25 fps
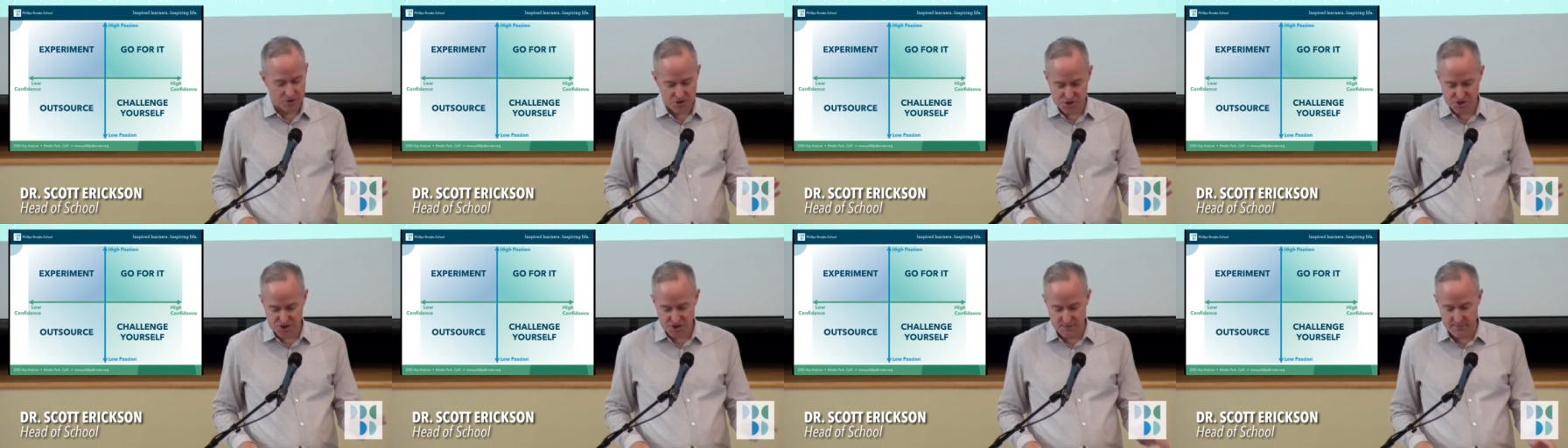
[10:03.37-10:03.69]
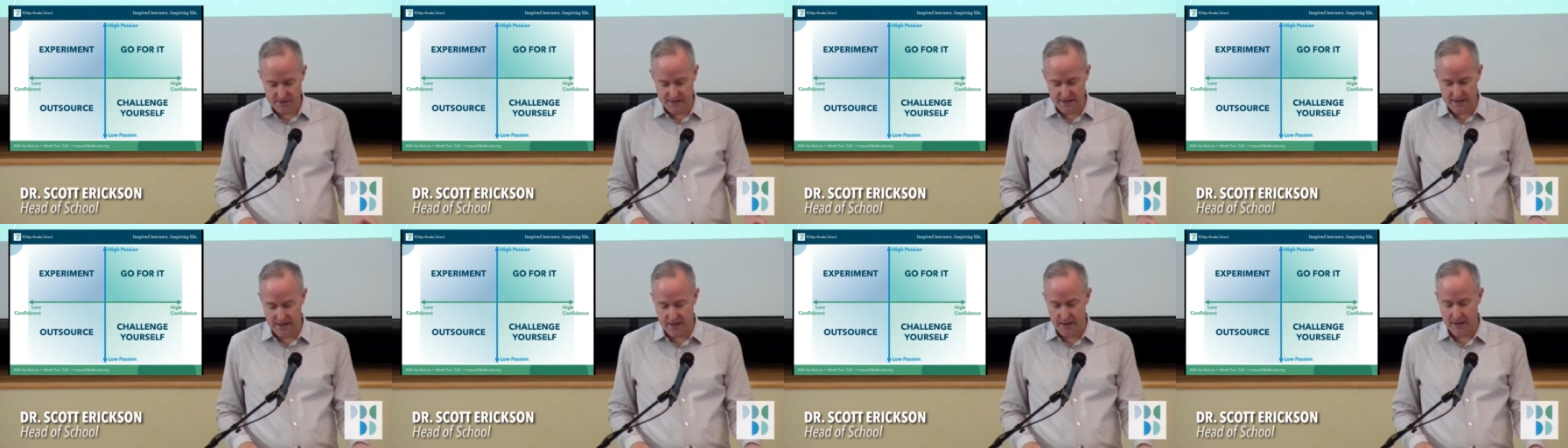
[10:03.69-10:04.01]
or should
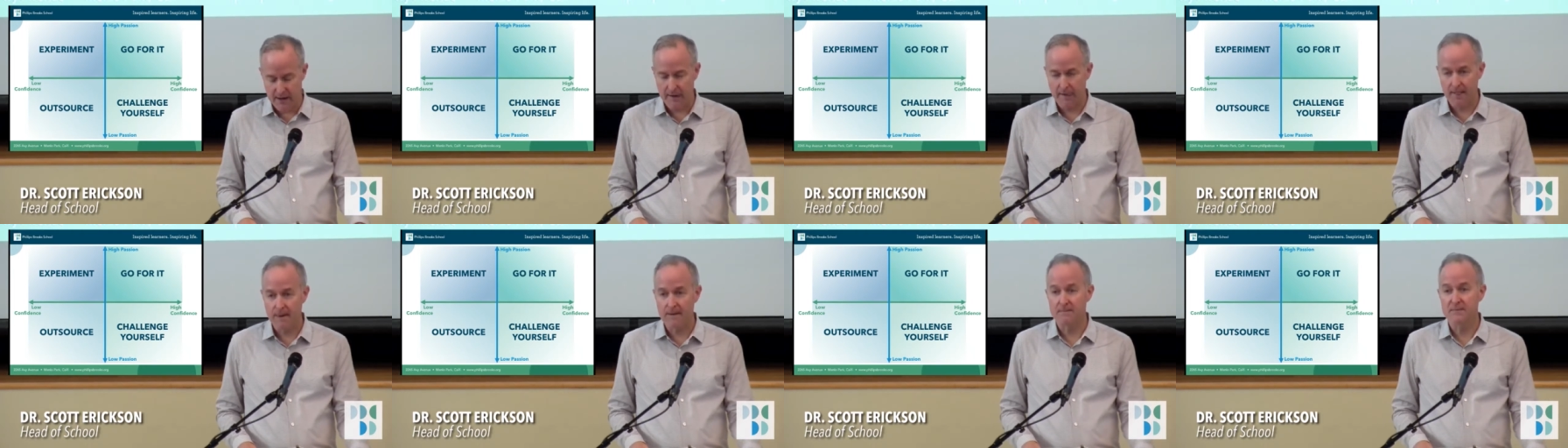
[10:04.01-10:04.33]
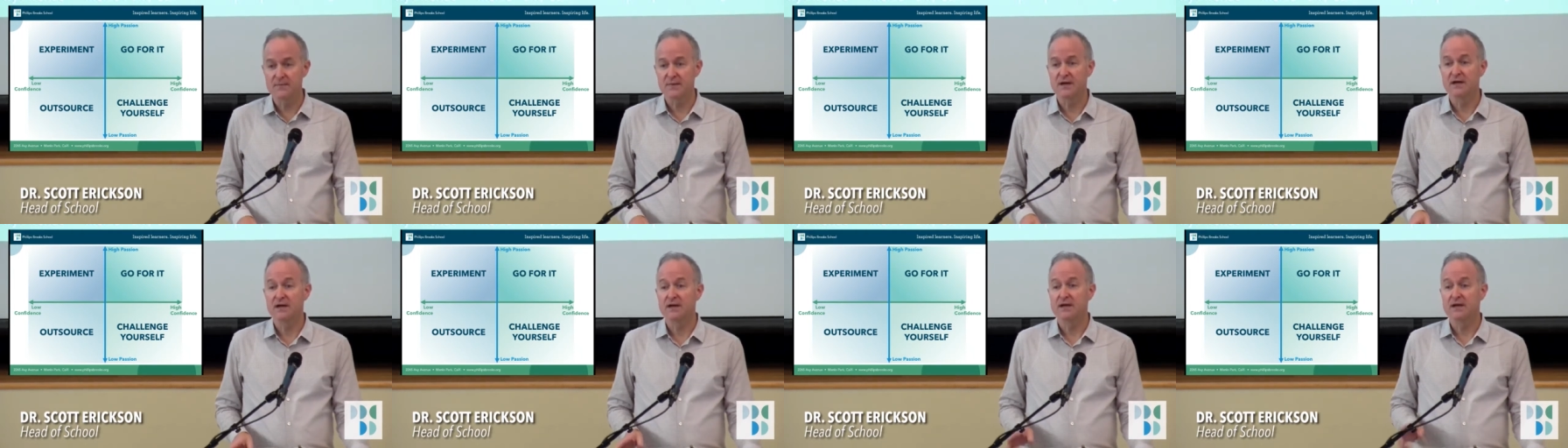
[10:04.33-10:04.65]
be,
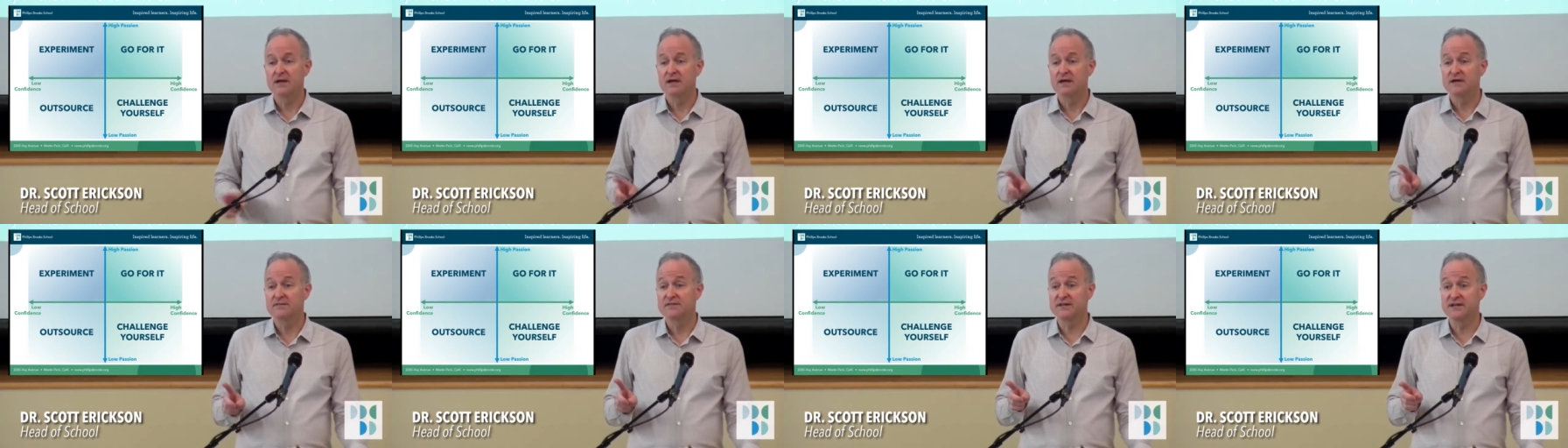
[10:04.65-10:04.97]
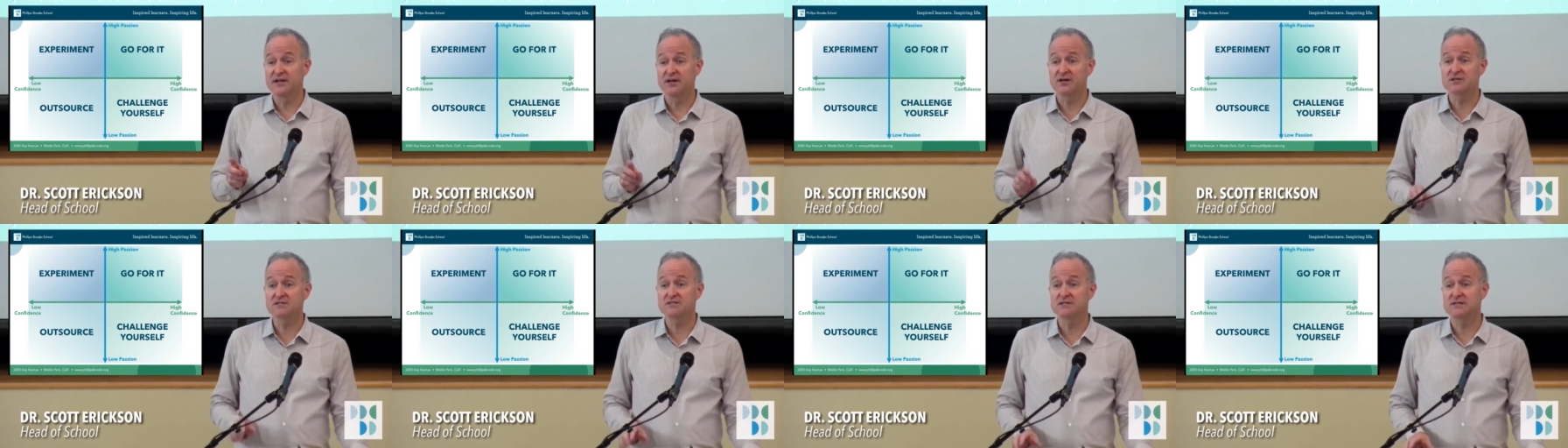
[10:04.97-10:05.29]
then
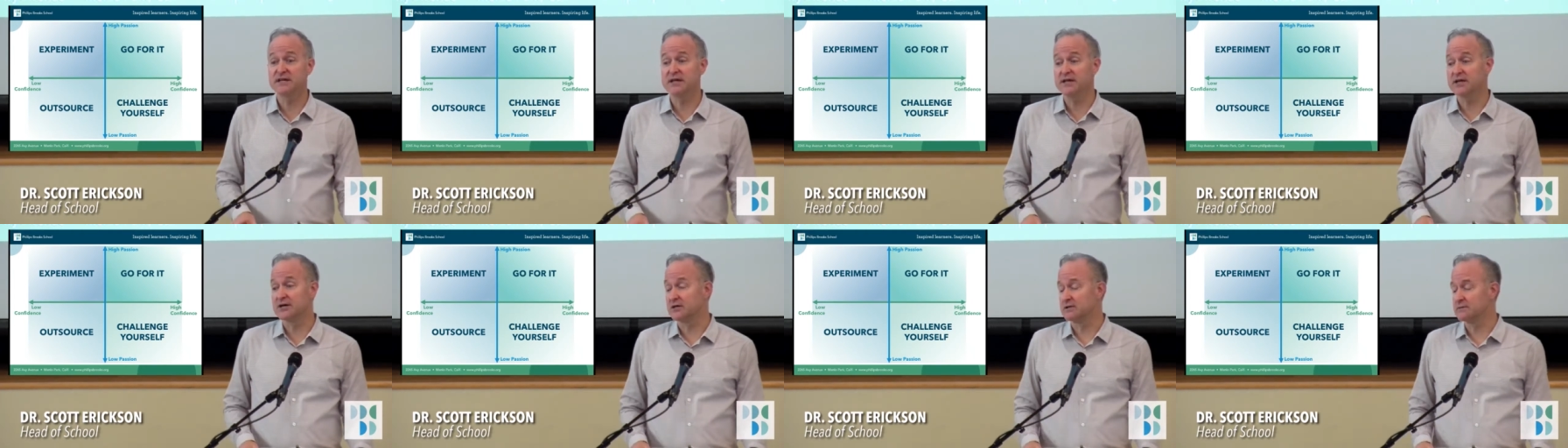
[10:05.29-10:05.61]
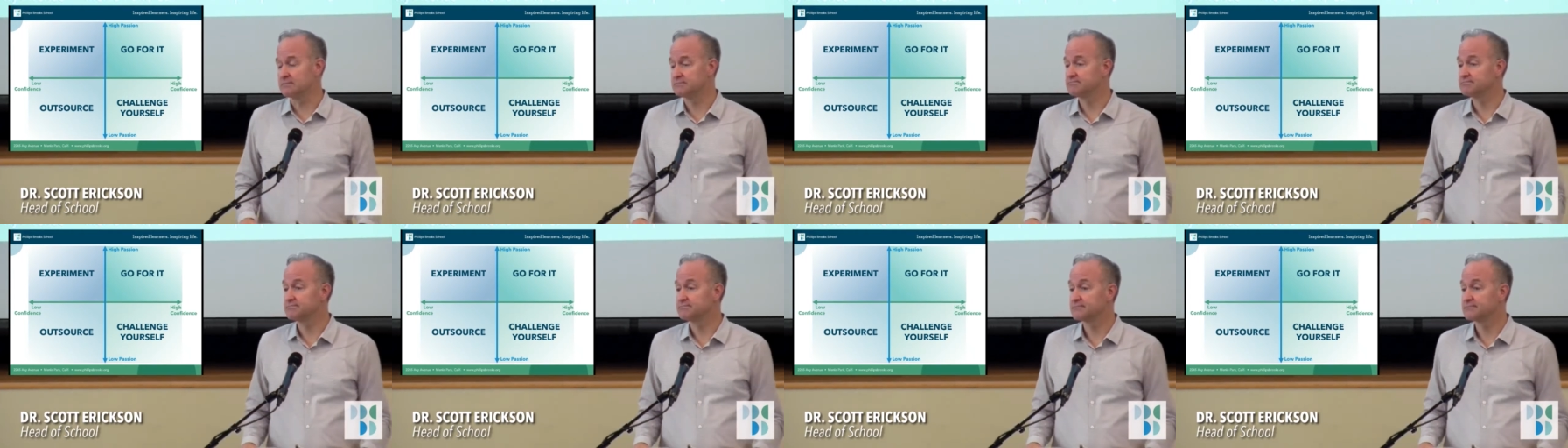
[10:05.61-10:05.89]
here's the deal